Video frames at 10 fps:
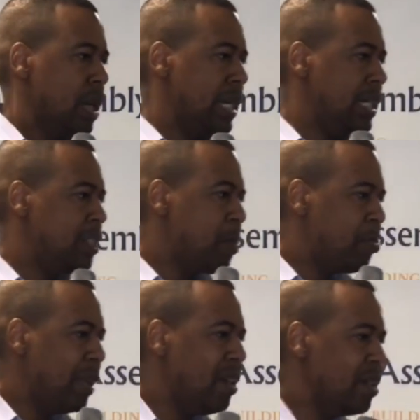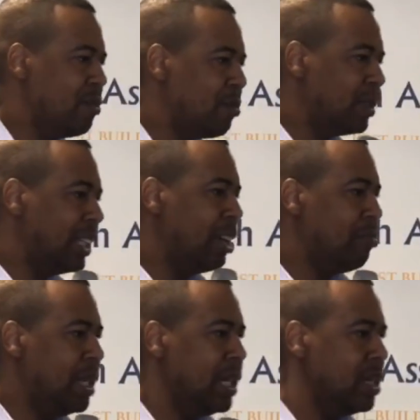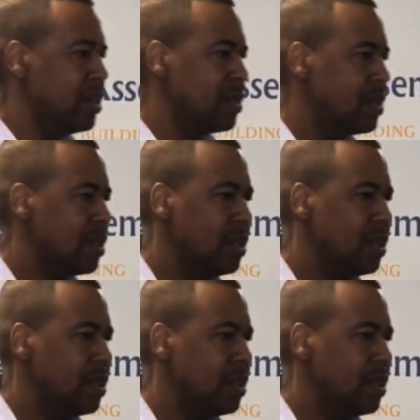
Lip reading: I need to prepare you for what that means.